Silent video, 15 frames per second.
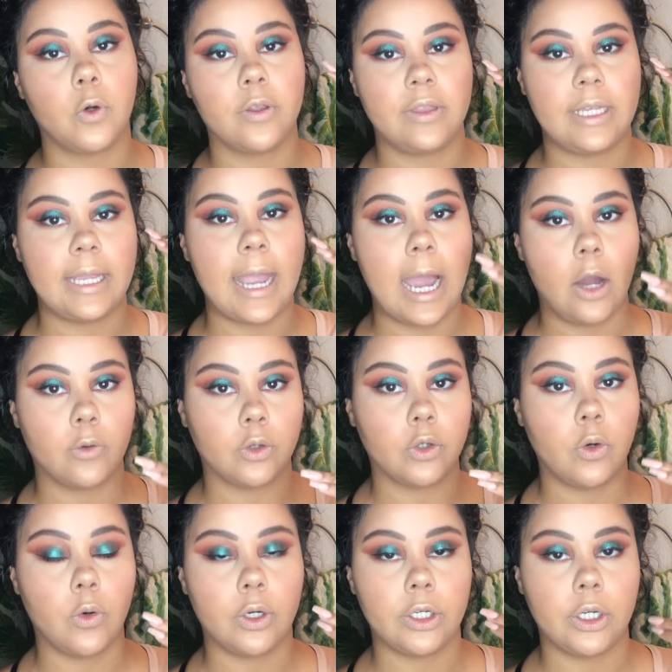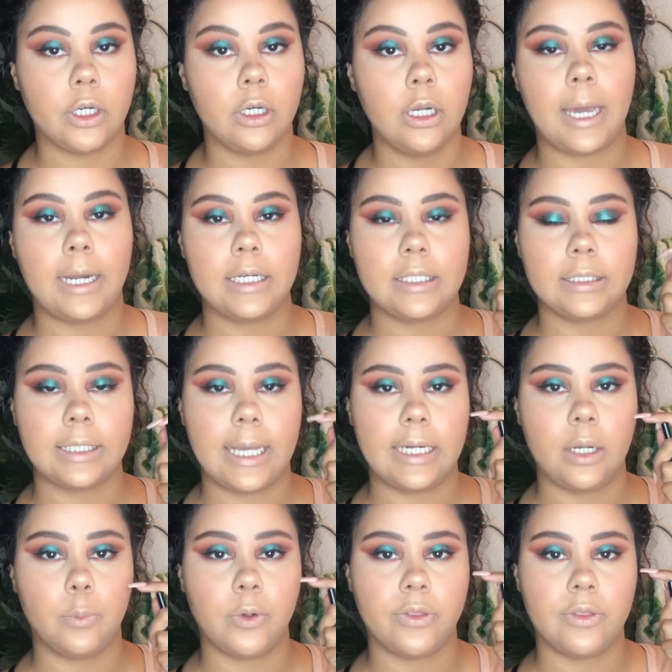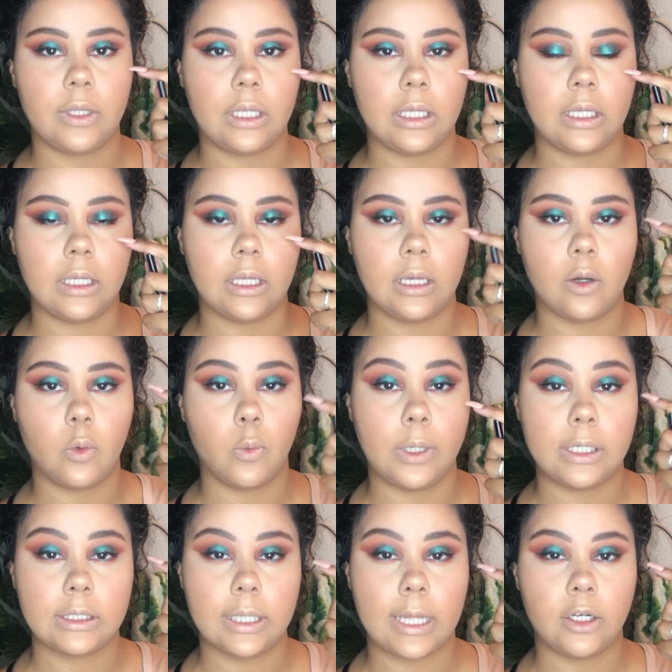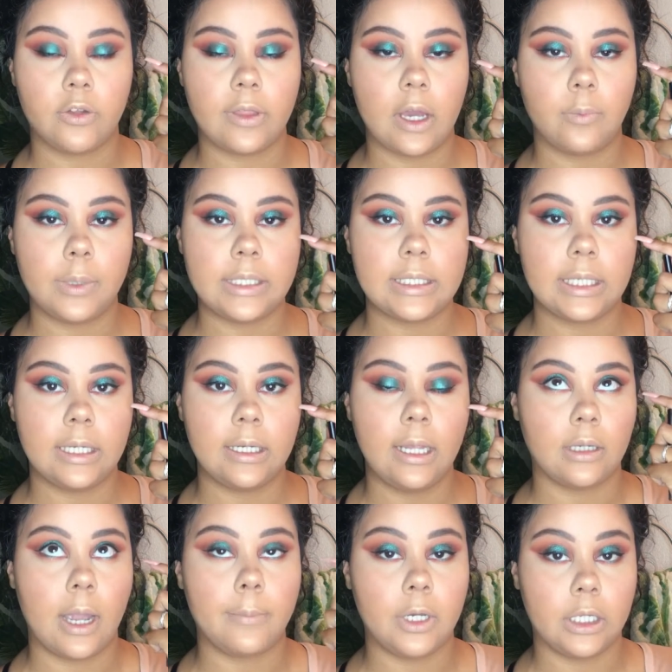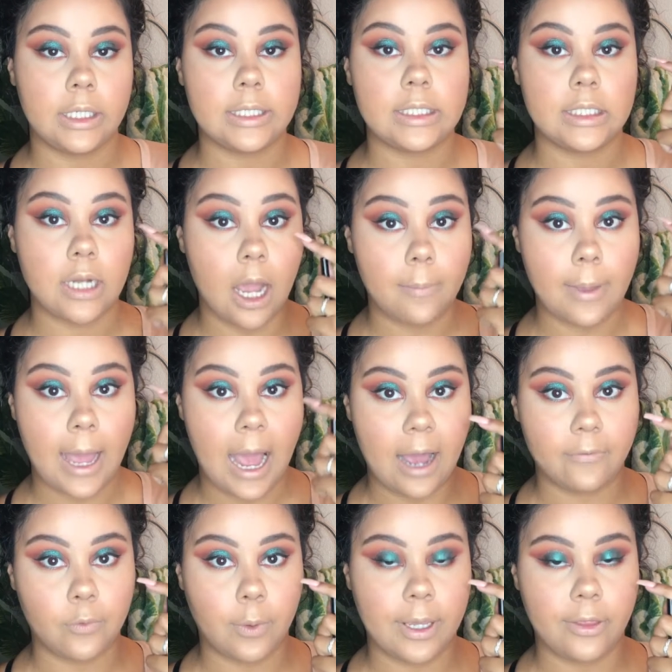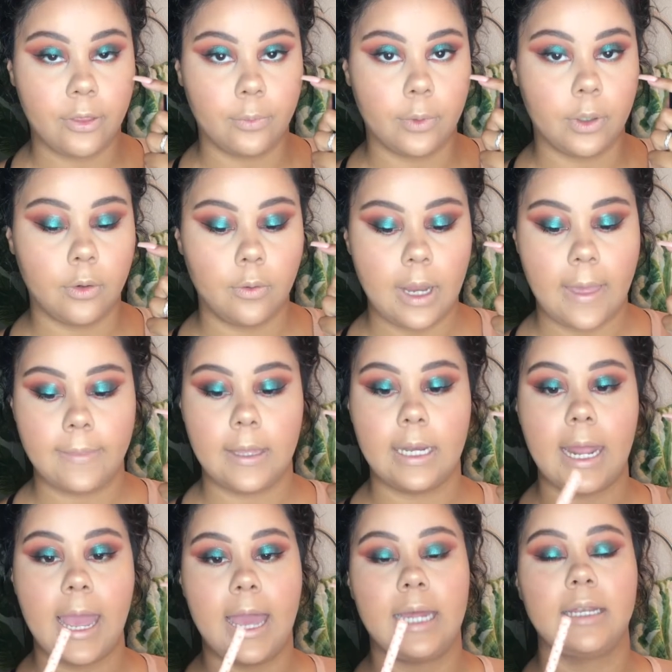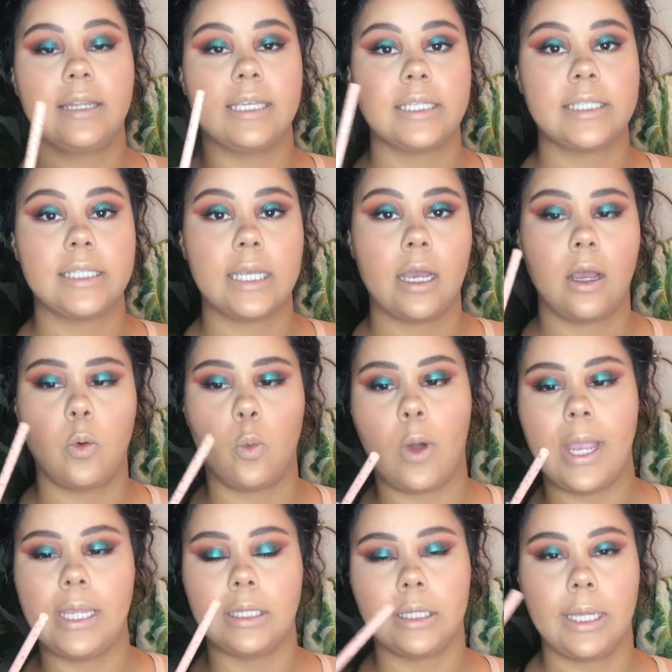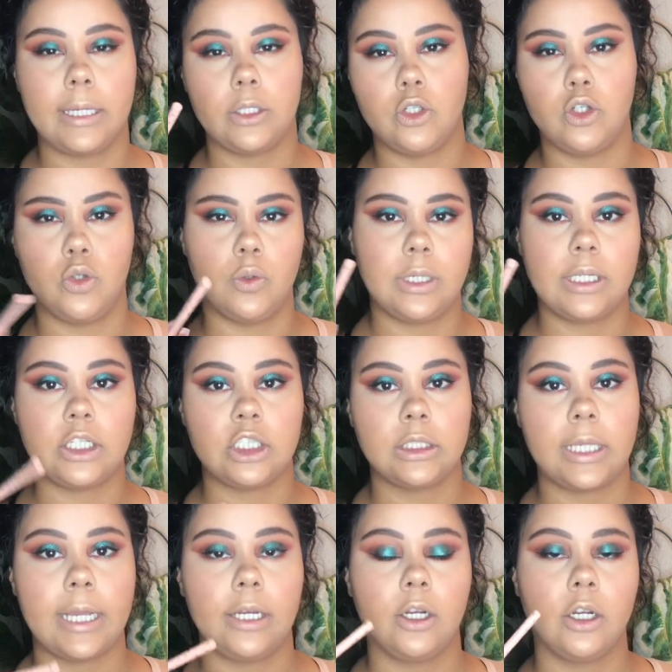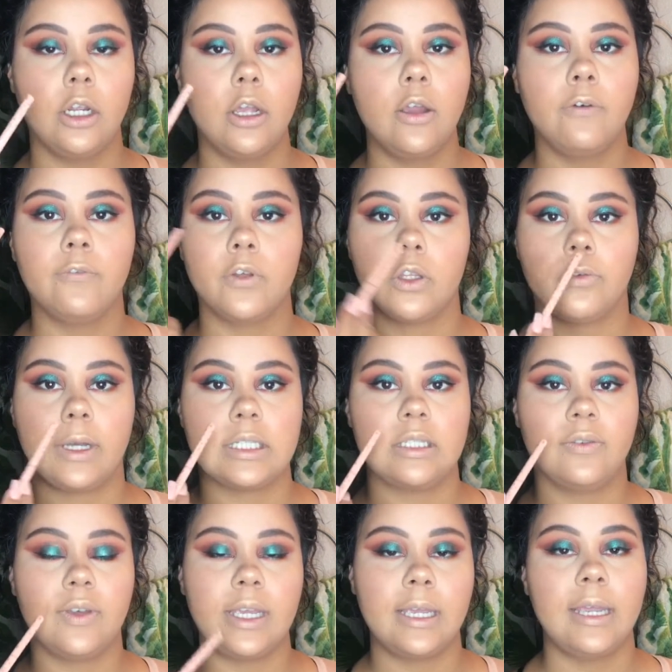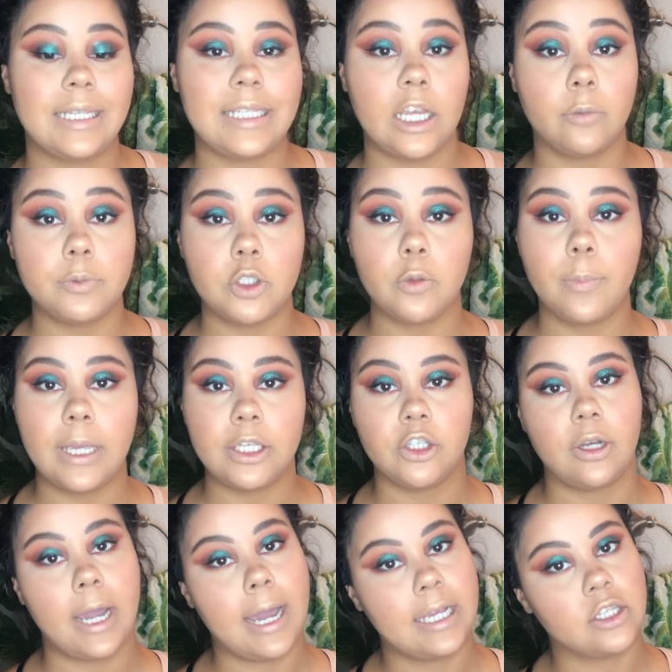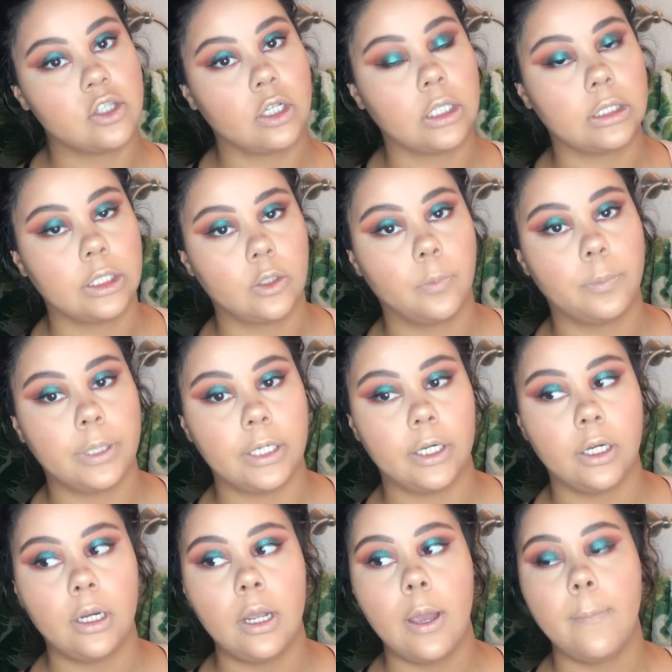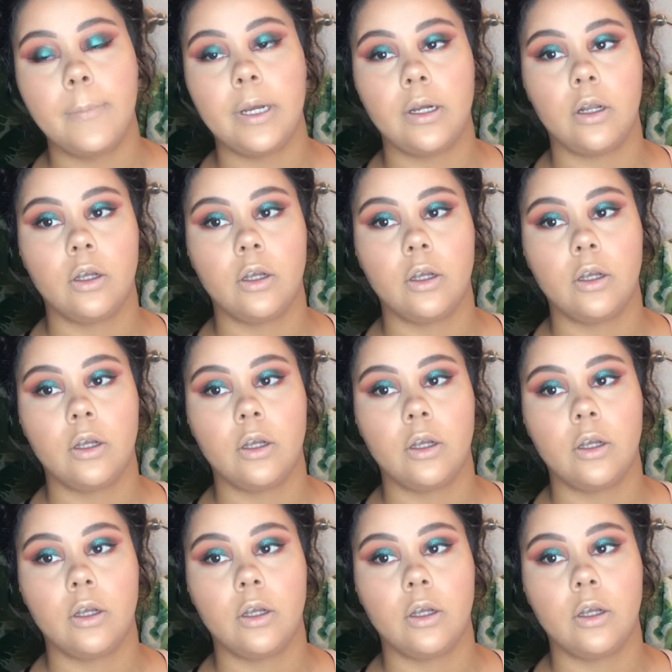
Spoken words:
for the outer corner, kind of to line up with the winged liner that we did. I'm going to stop halfway through and then add this white like nudish liner for the rest of it. This helps you make your eyes look a little bigger, but